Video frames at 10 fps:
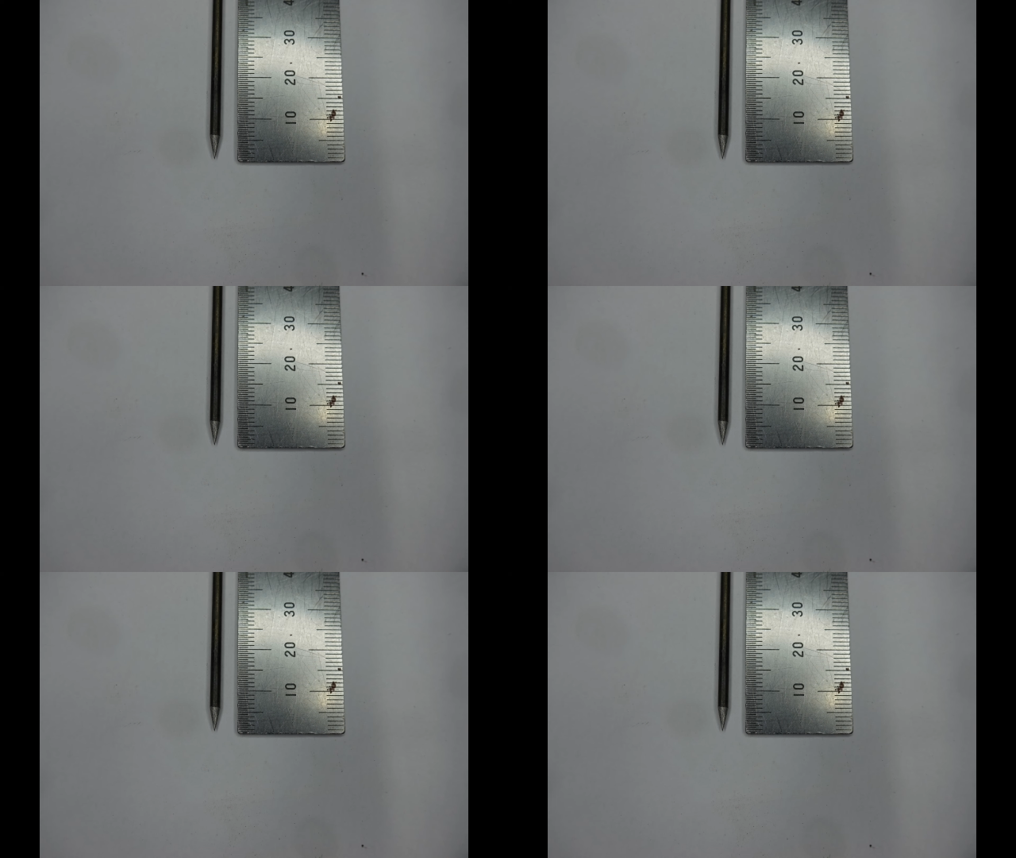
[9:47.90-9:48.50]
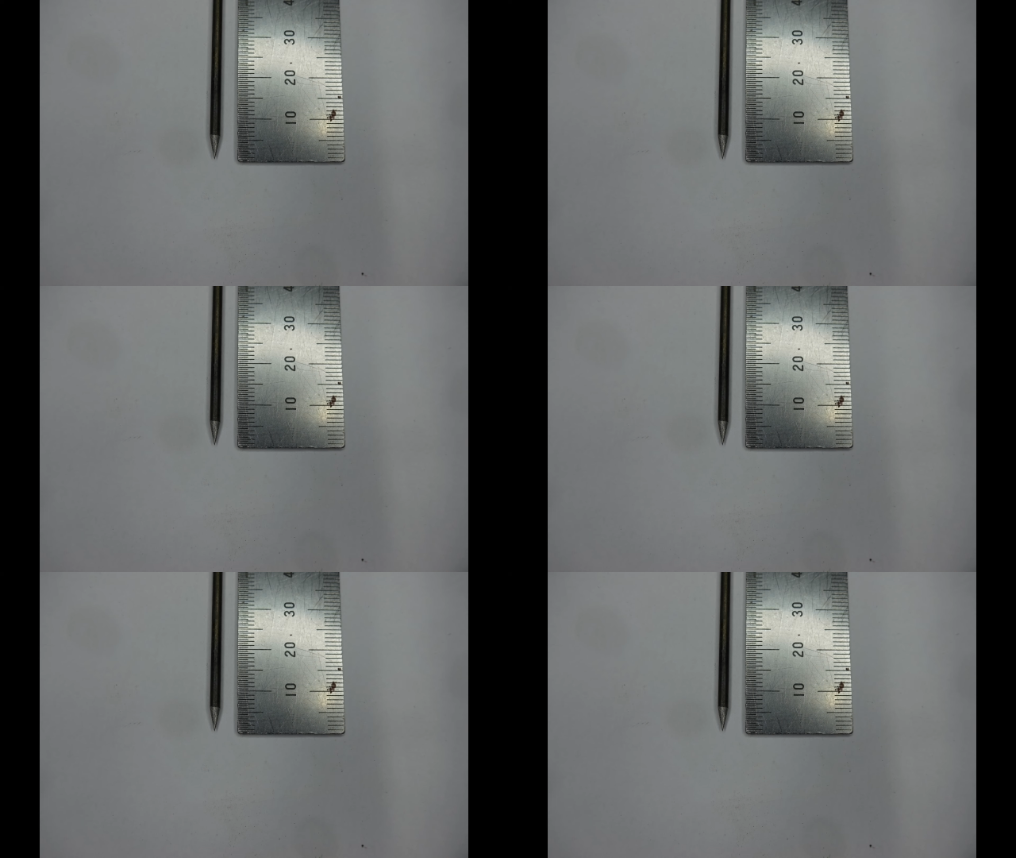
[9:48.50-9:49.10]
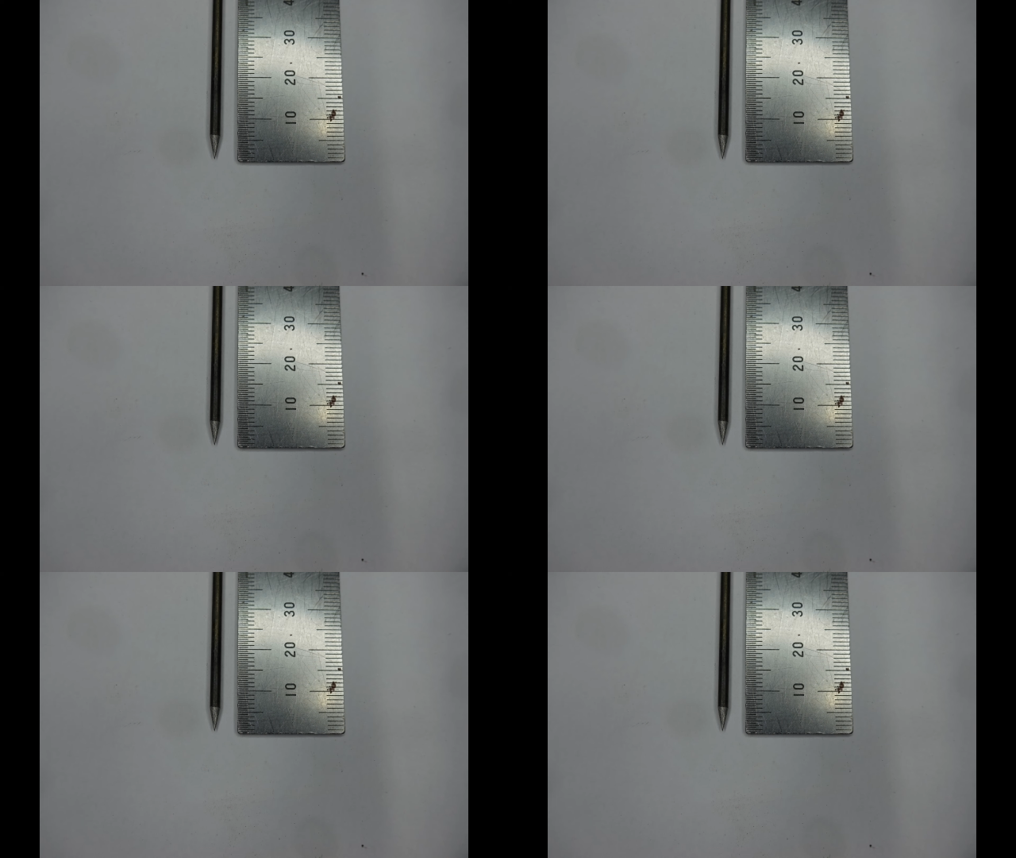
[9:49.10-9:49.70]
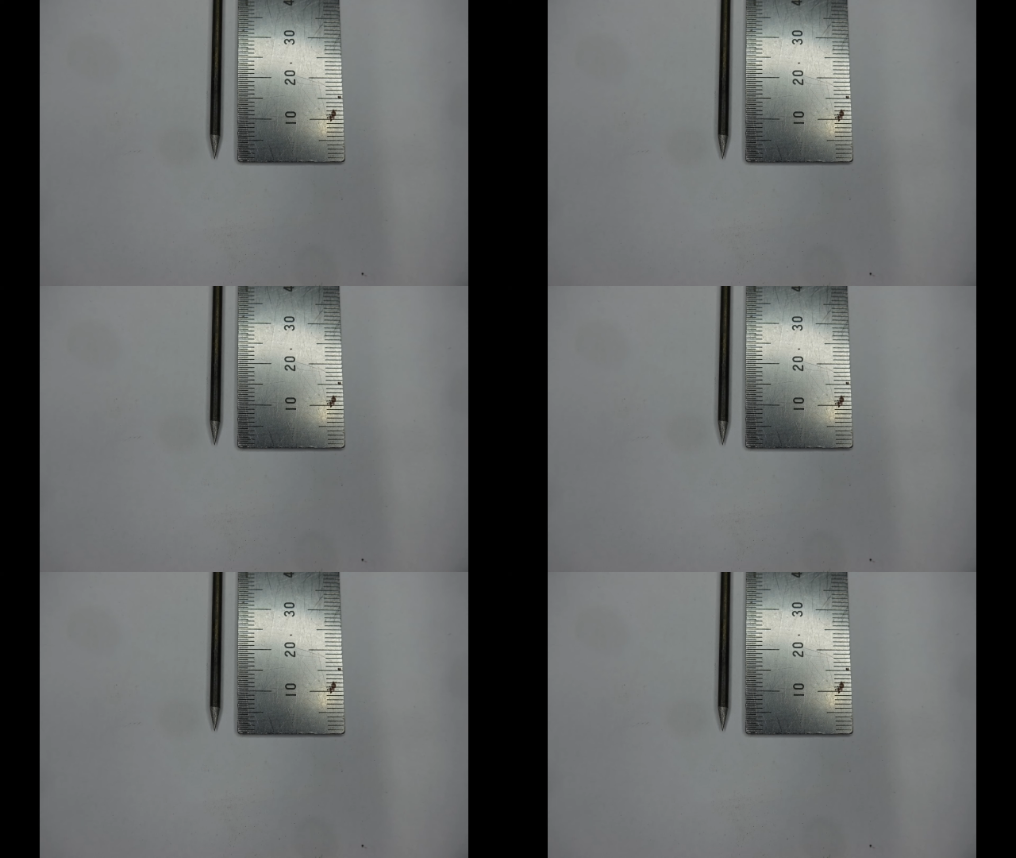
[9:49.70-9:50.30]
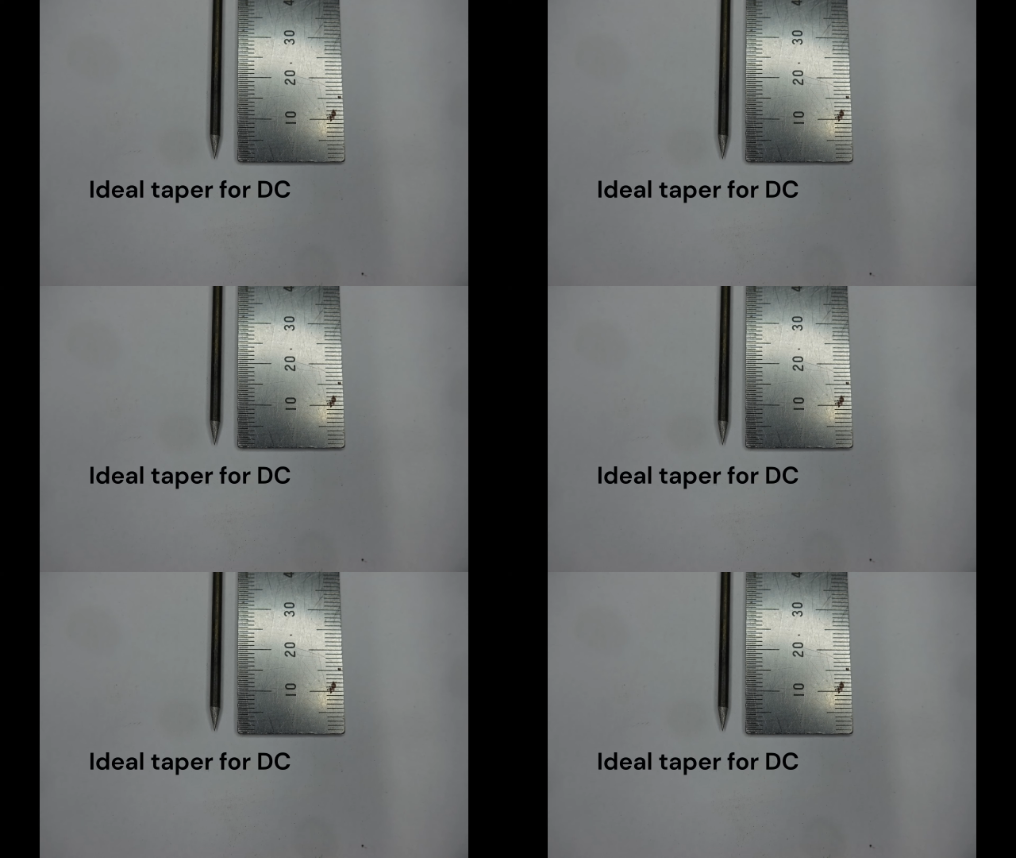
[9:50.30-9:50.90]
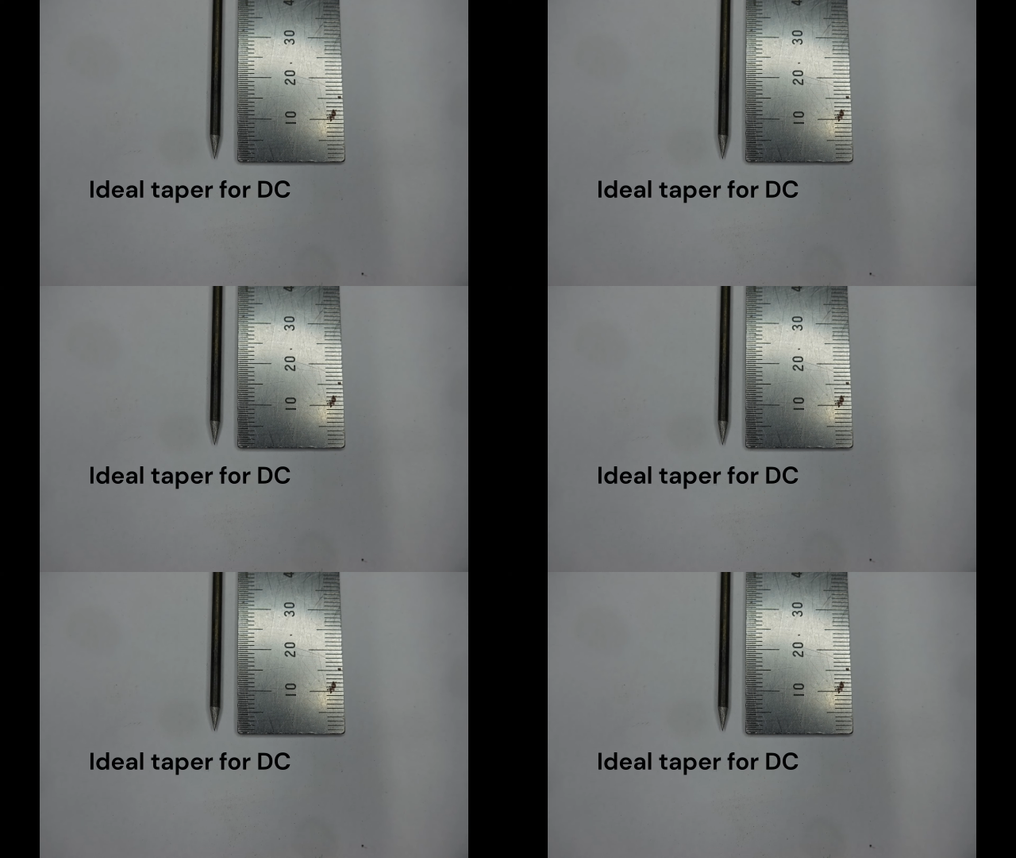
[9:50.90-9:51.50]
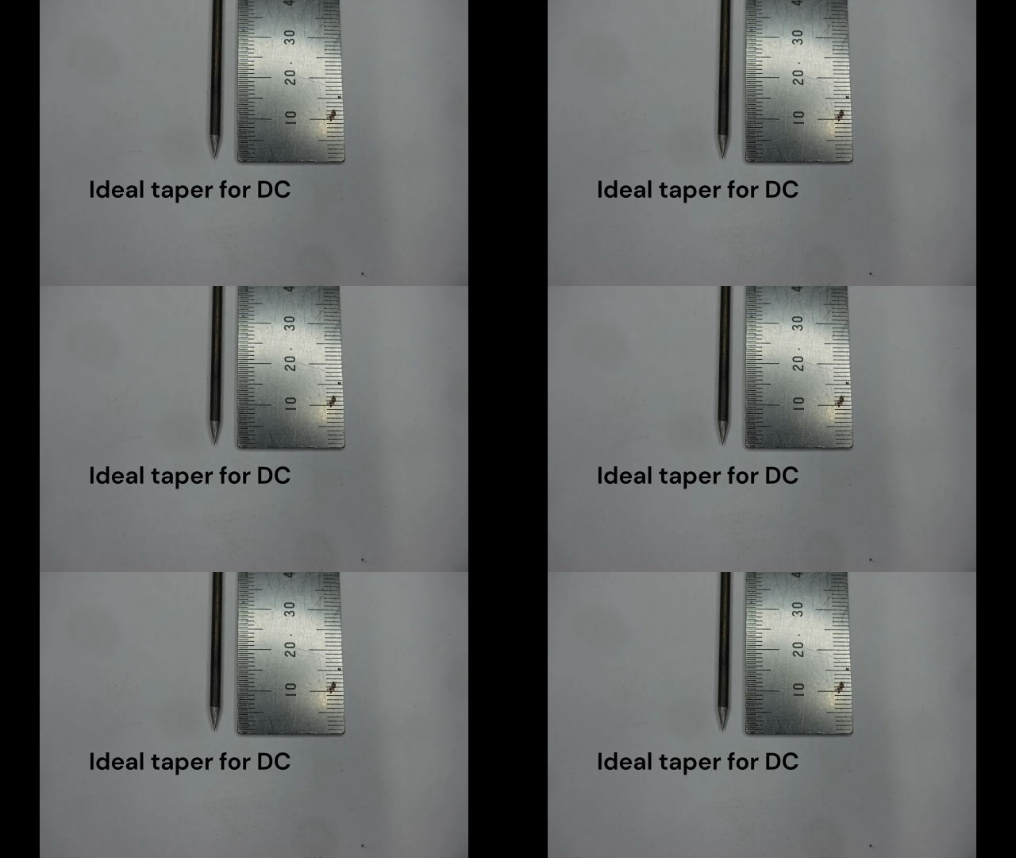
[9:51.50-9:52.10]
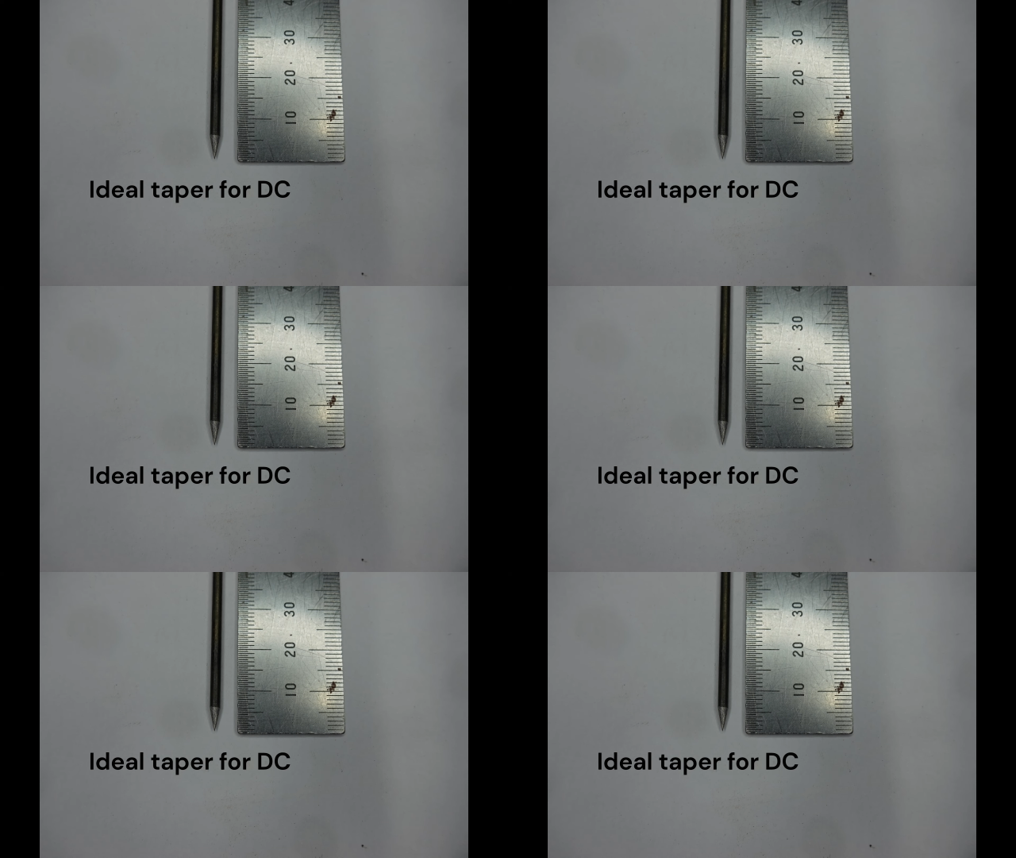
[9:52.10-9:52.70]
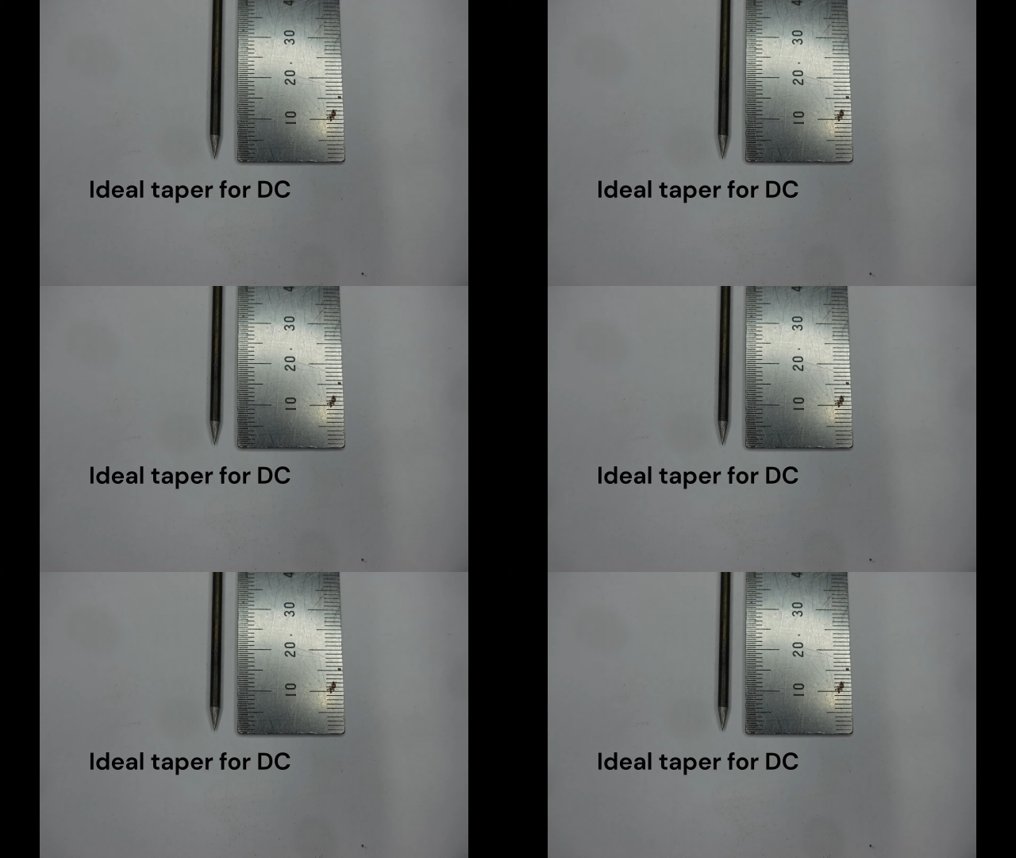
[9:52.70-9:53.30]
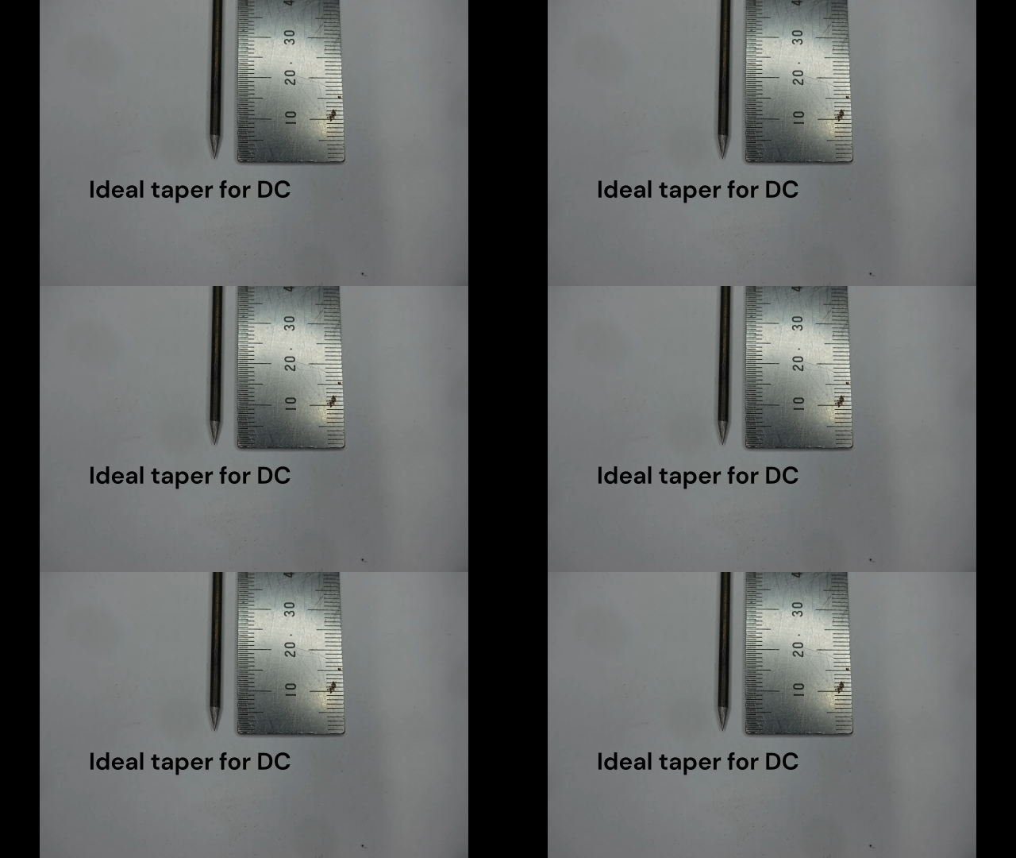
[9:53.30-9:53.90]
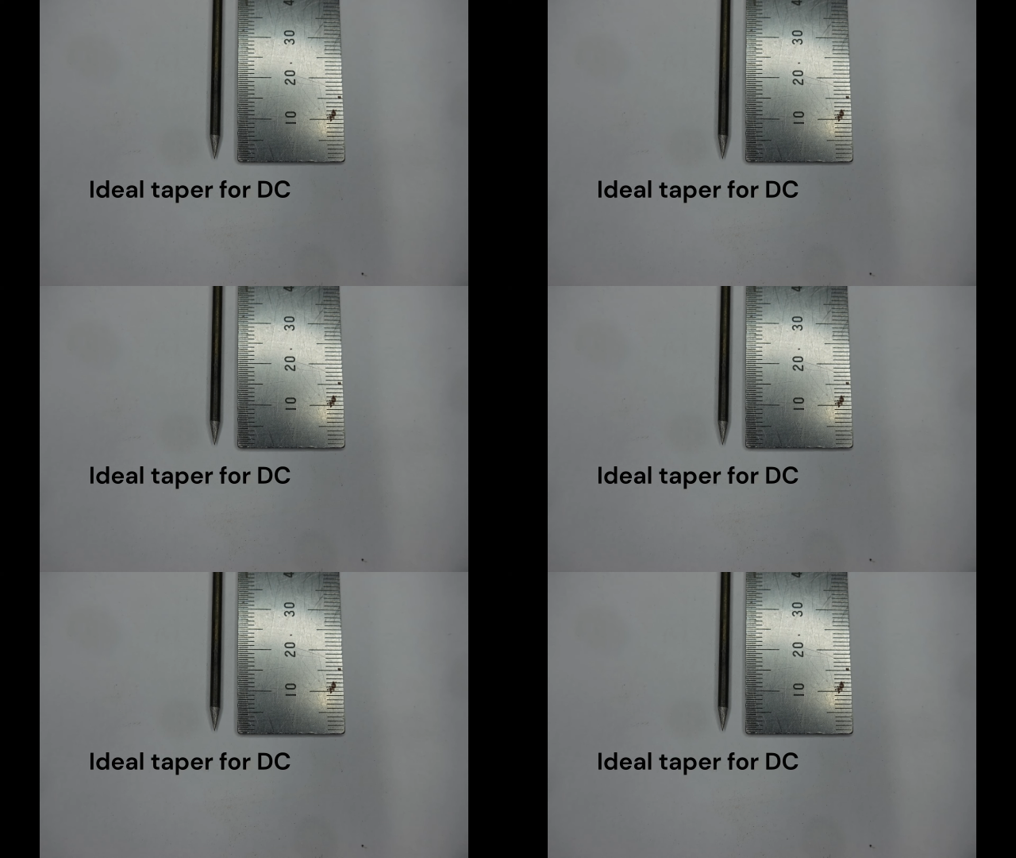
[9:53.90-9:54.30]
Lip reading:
No face is visible, so there are no lips to read.